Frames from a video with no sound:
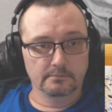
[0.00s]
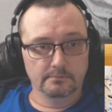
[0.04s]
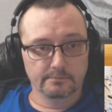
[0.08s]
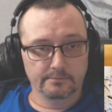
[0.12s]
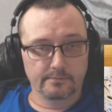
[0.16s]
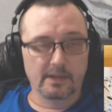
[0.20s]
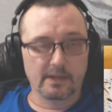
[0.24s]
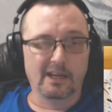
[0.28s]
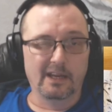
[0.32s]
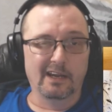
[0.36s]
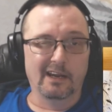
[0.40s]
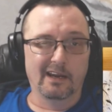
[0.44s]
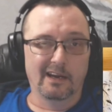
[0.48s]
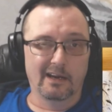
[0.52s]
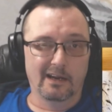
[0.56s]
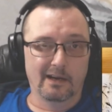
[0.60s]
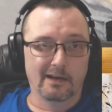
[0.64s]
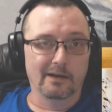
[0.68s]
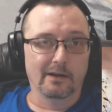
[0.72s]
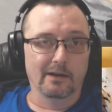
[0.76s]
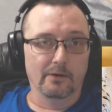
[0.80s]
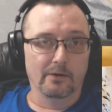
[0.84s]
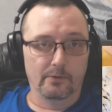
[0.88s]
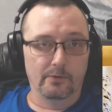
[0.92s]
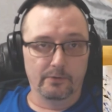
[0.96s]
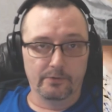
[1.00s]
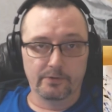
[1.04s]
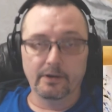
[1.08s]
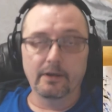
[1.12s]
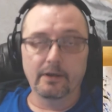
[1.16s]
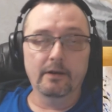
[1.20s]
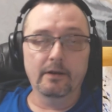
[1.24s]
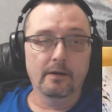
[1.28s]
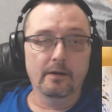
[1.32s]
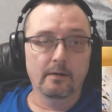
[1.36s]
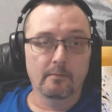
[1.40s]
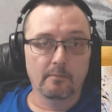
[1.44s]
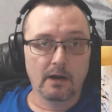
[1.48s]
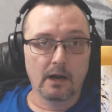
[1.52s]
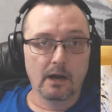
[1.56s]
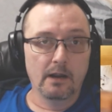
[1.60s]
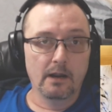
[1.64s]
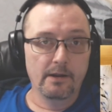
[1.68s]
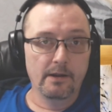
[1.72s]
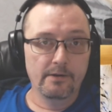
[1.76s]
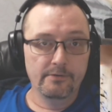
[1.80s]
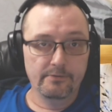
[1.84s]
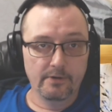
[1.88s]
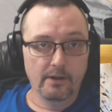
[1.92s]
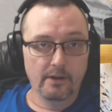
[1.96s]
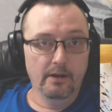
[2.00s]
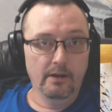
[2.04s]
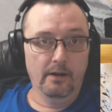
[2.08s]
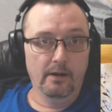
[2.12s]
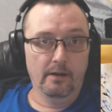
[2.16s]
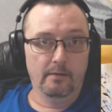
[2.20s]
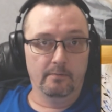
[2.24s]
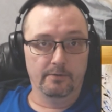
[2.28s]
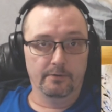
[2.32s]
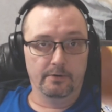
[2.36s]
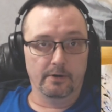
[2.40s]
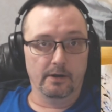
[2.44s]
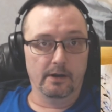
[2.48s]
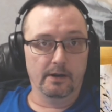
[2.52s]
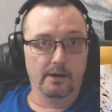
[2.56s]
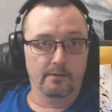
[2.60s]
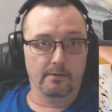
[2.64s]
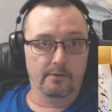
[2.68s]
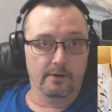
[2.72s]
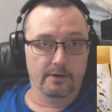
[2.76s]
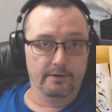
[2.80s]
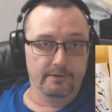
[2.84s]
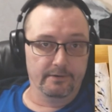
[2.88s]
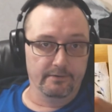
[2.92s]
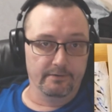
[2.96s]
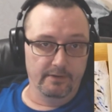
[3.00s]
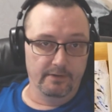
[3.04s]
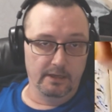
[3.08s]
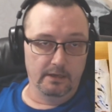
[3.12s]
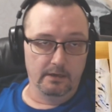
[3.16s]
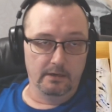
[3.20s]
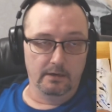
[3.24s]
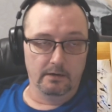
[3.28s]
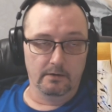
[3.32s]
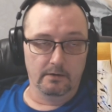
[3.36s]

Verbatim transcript: Yeah, I know. Shut up, Brian. Shut up. Try and watch the video.